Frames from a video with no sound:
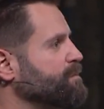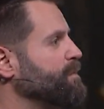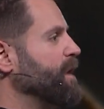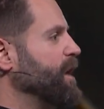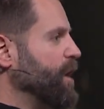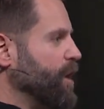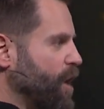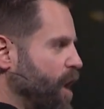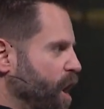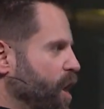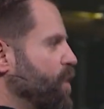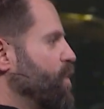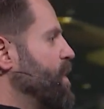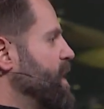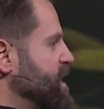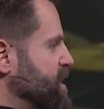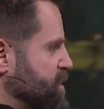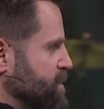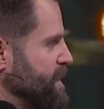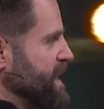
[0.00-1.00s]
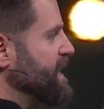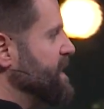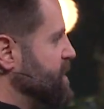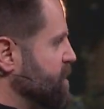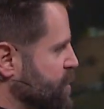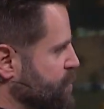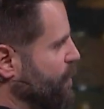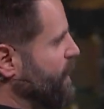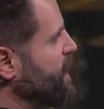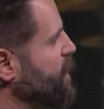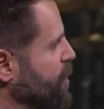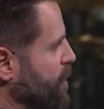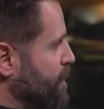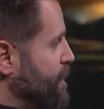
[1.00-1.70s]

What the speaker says: but it always means greater